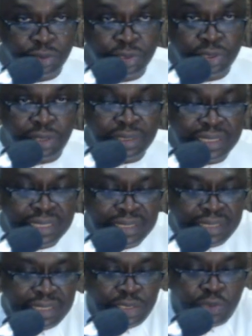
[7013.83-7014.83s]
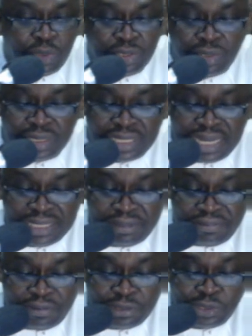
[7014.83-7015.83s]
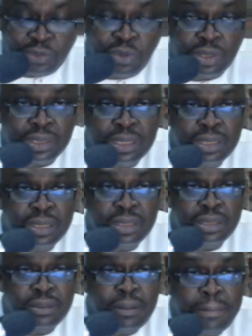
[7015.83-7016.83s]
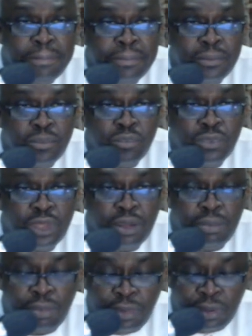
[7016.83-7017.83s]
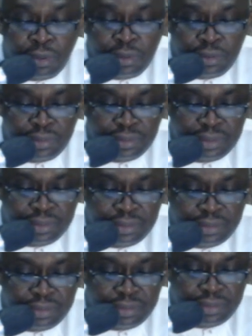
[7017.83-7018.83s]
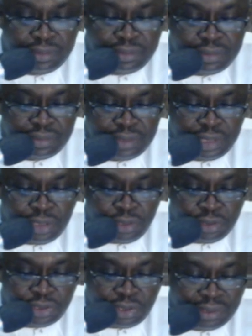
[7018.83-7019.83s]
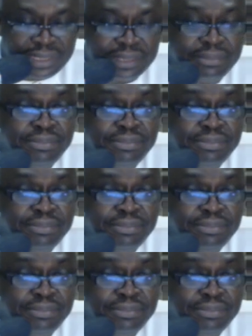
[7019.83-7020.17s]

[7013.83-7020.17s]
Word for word: study this one just like the first one more in your study.